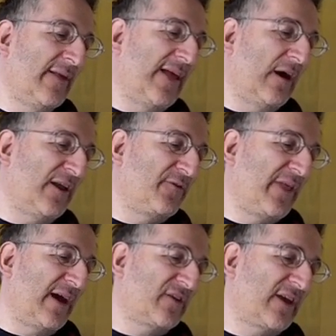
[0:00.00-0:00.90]
now left
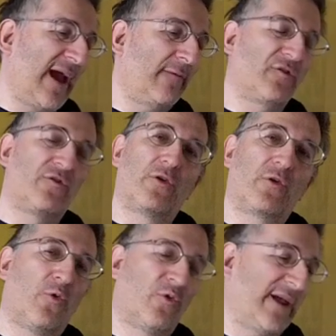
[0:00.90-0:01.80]
without a camera to
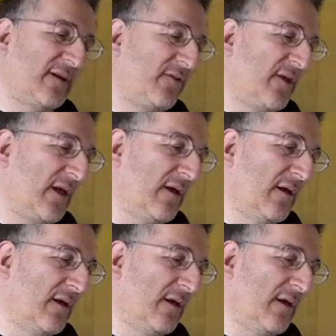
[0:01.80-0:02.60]
record anything.